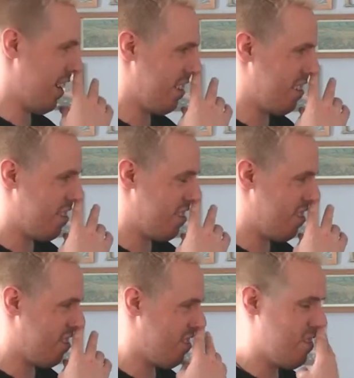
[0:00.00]
think
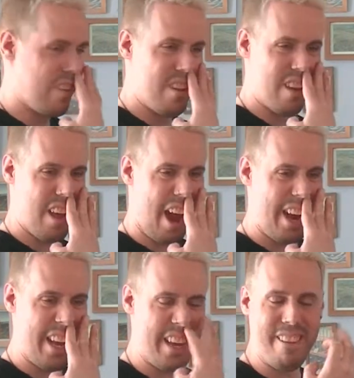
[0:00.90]

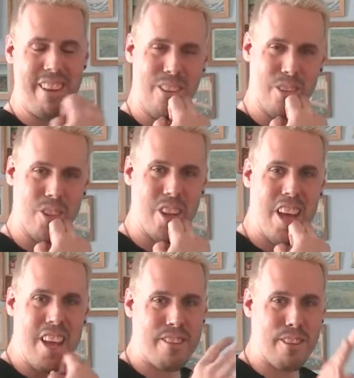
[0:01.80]
Right, 18?
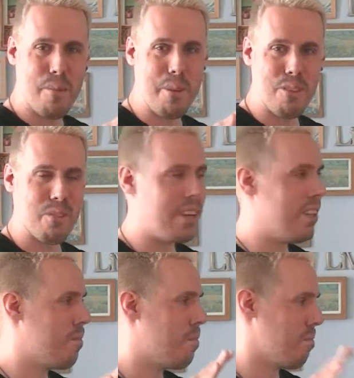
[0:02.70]
just about
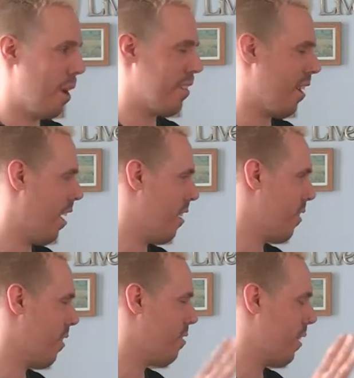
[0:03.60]
20 dollars
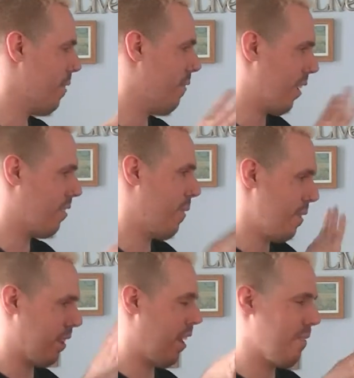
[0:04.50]
or 20 bucks
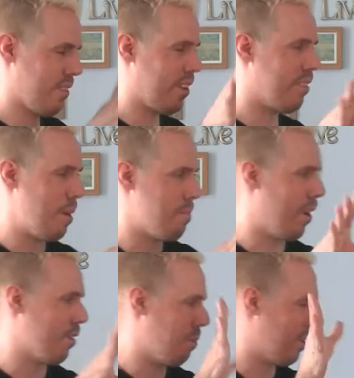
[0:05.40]
basically. I'm just gonna say
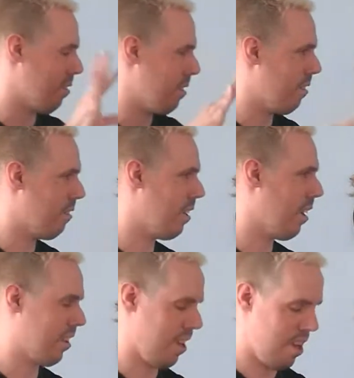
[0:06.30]
bucks because I don't wanna